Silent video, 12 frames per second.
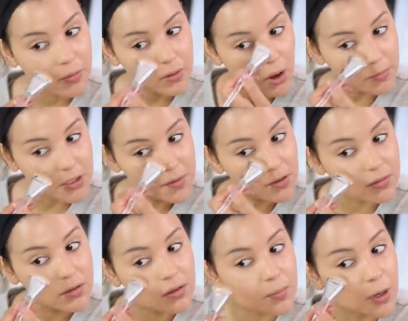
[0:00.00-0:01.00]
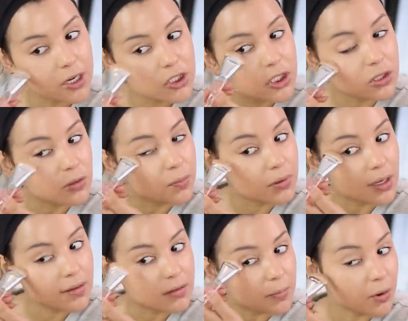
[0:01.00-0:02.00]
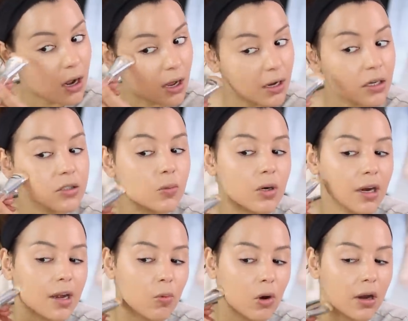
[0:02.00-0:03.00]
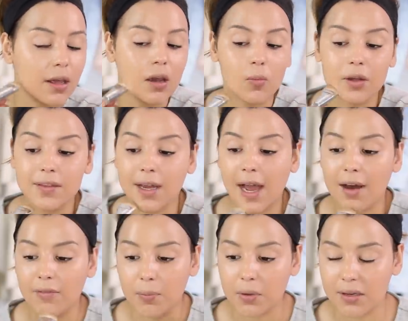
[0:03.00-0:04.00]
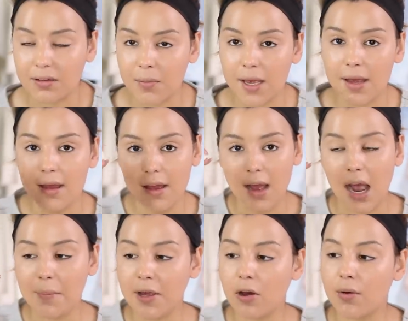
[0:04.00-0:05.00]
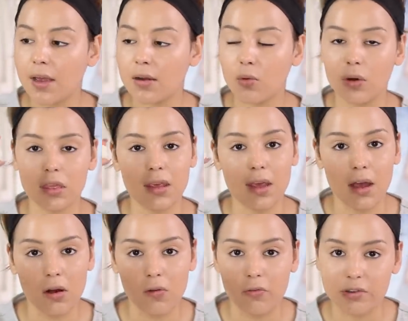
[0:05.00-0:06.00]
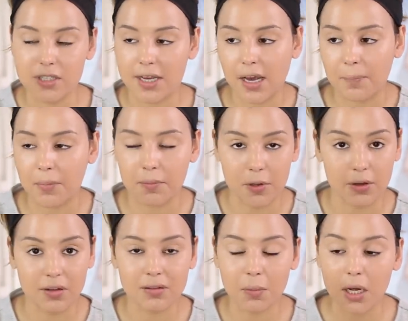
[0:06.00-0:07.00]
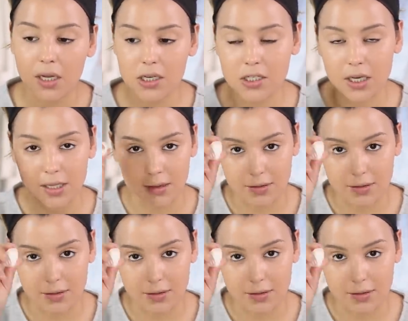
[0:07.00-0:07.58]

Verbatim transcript: So I'm just using this brush to place the product where I want it. Once I have the placement, I'm gonna go in with the e l f Damp Beauty Sponge.